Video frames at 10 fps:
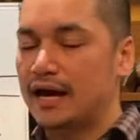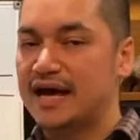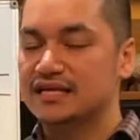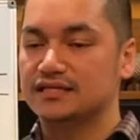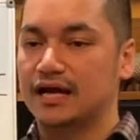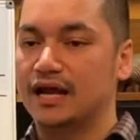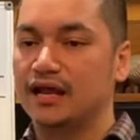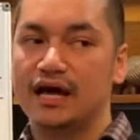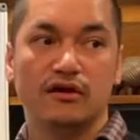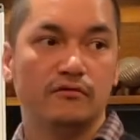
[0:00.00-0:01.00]
that has like a
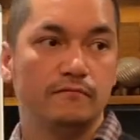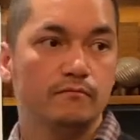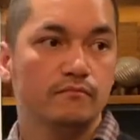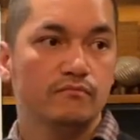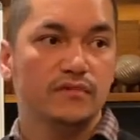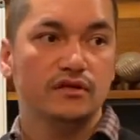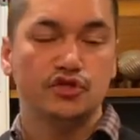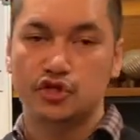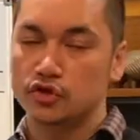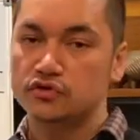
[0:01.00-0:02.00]
lot of
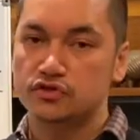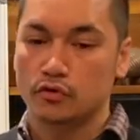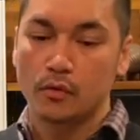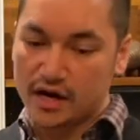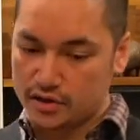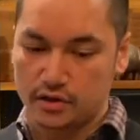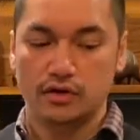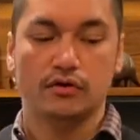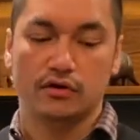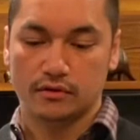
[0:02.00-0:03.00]
juice or
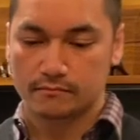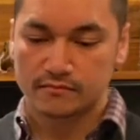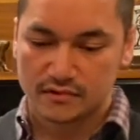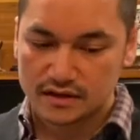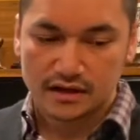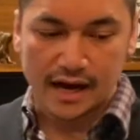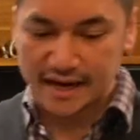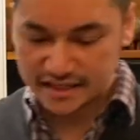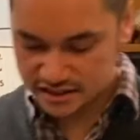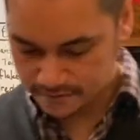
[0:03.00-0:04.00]
water or
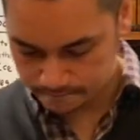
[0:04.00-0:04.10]
ice.